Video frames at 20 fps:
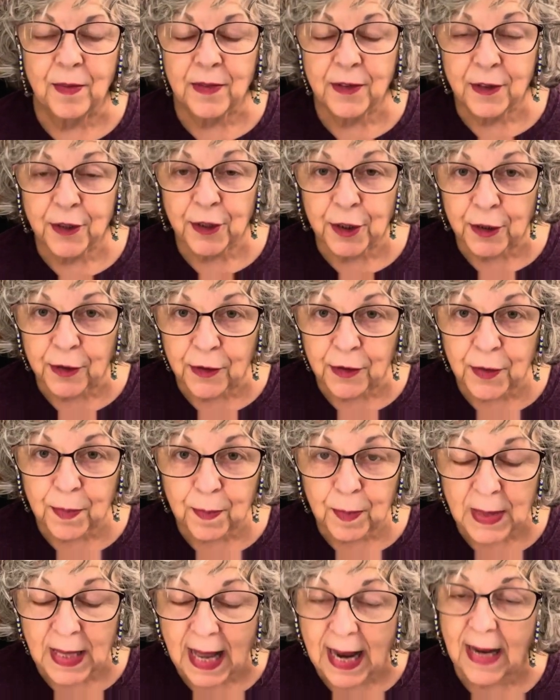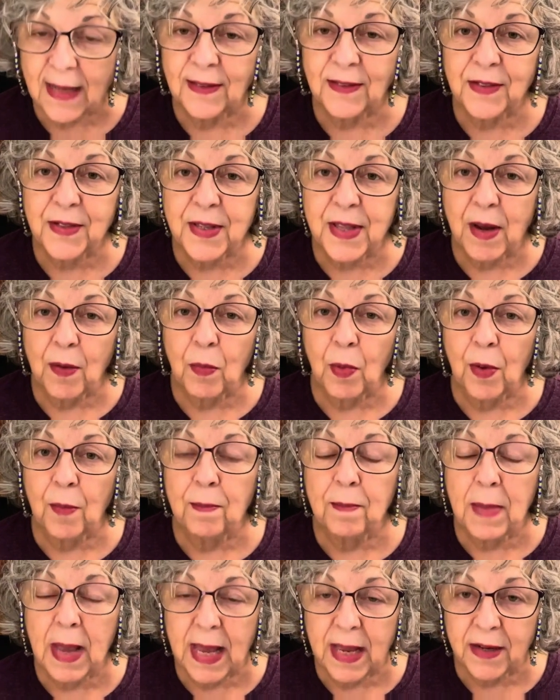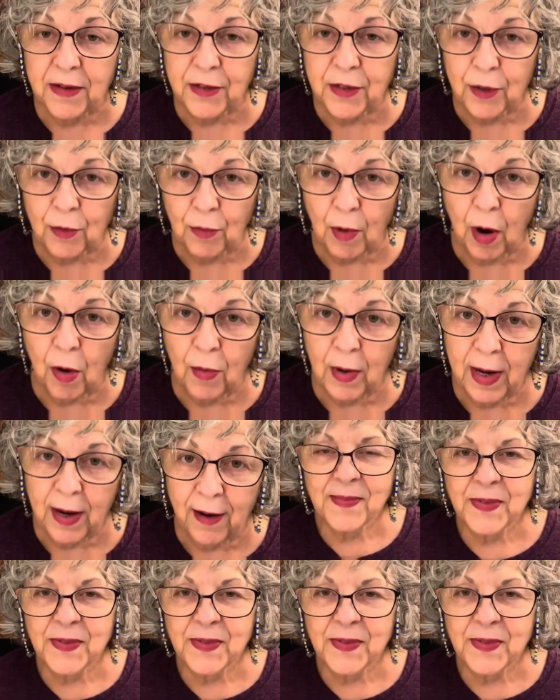choose plants that were meant to grow here.